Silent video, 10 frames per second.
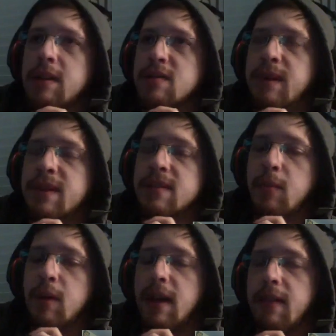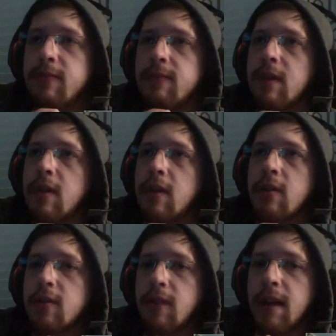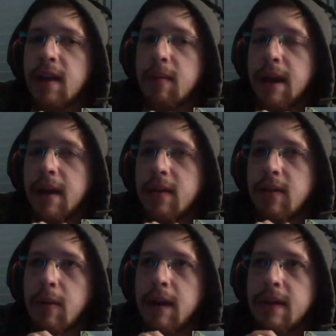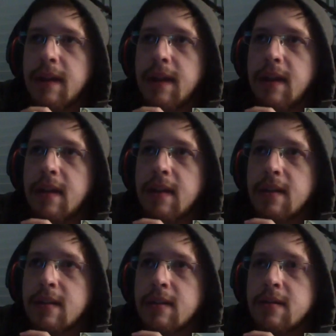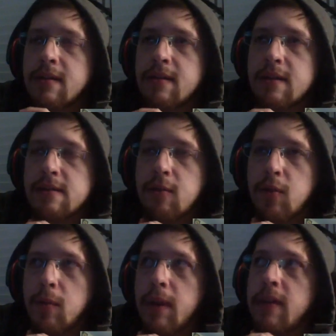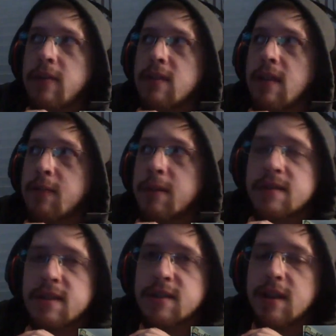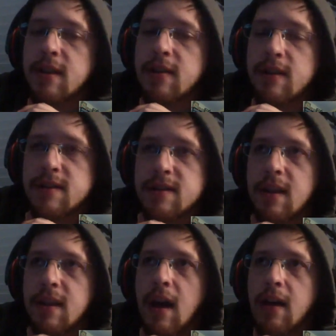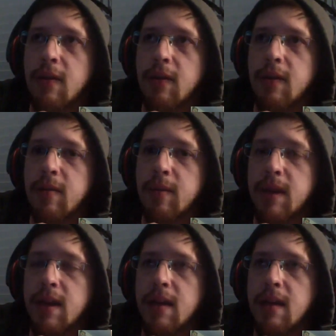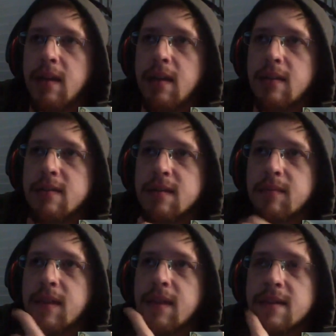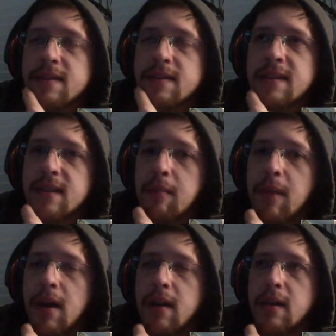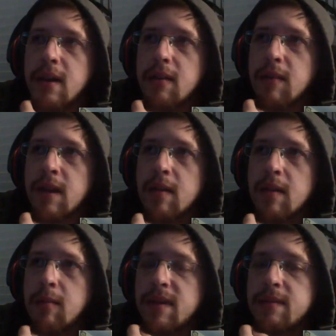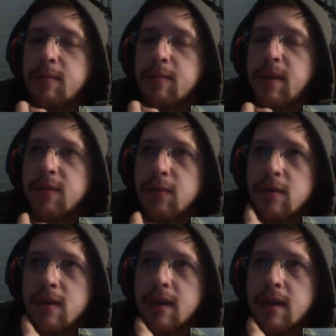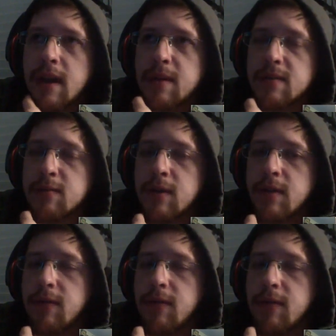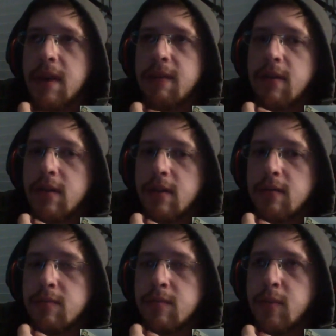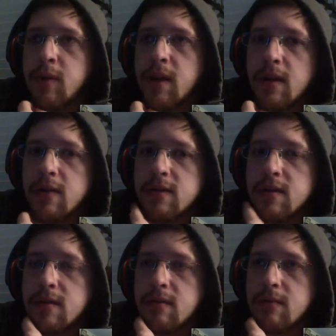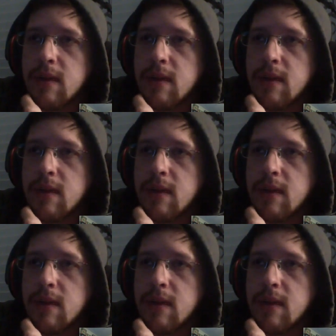based on what I've heard and read about the way the way their software is engineered, it's not going to be something that's easily modded. PS4 and Xbox One, from what I've heard, are pretty close to